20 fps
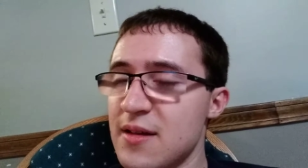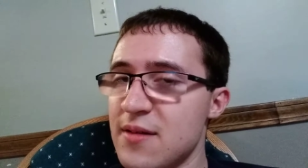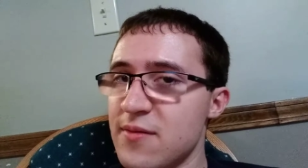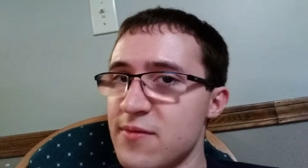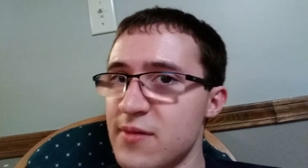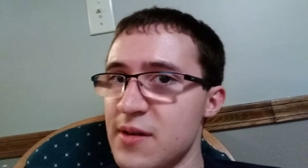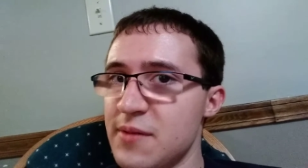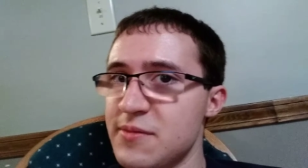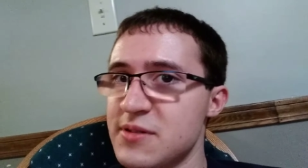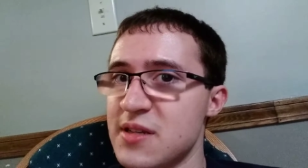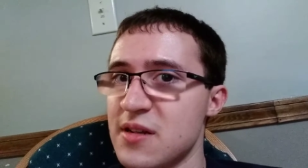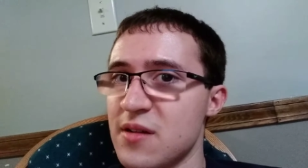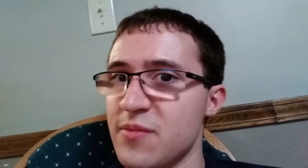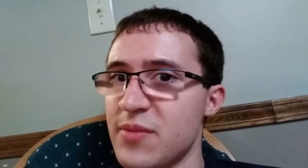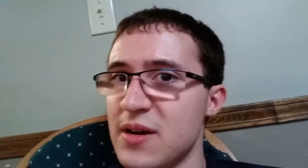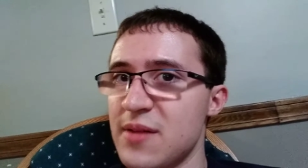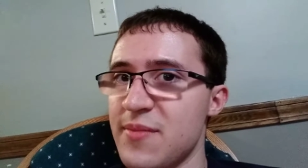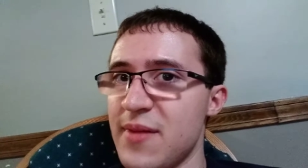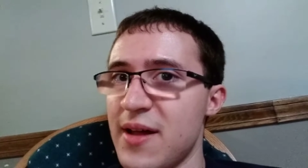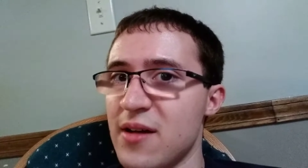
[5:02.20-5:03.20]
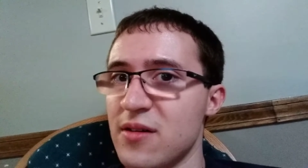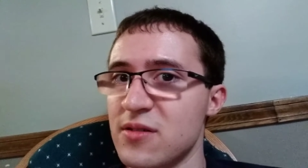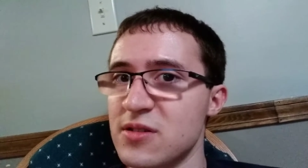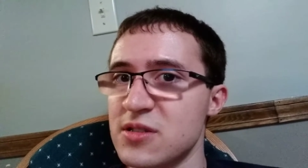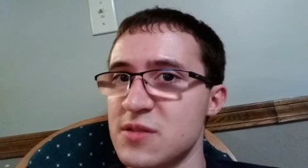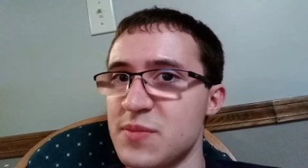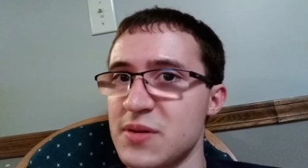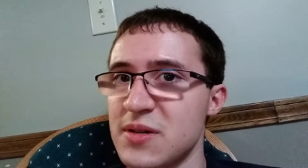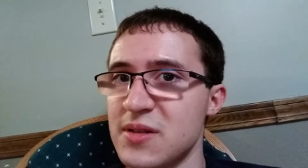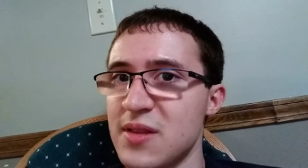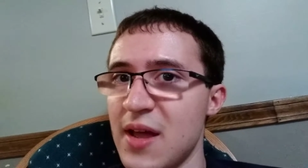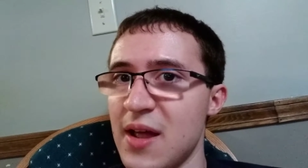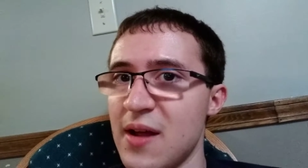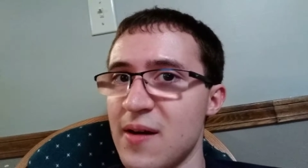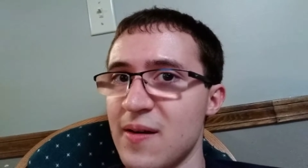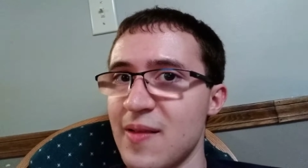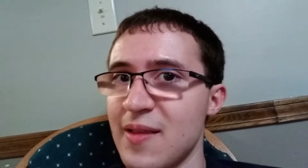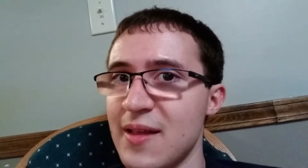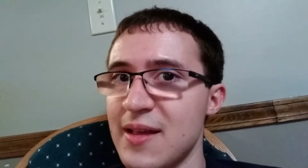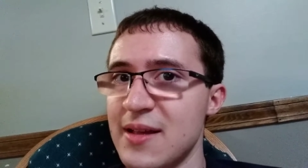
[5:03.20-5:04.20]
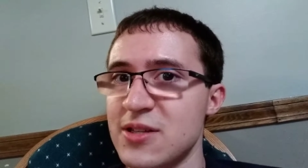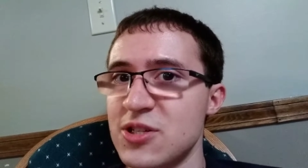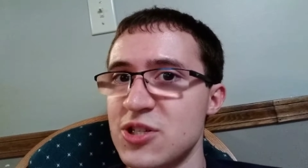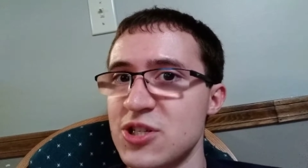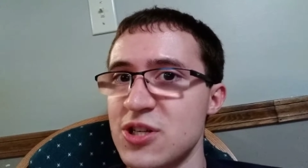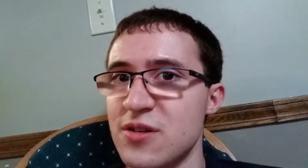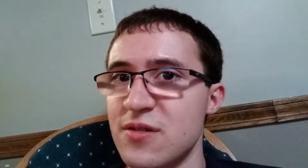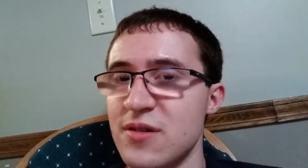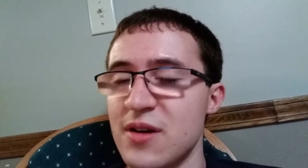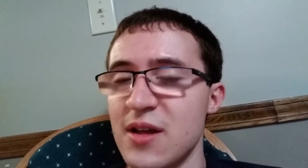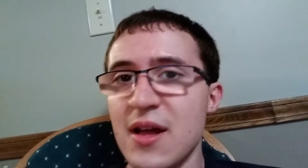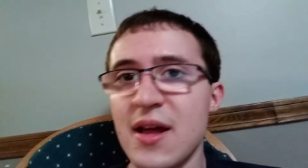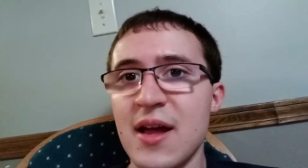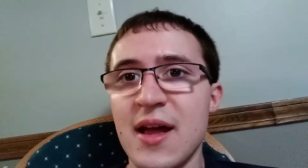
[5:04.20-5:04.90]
We celebrated my uncle's birthday early in June,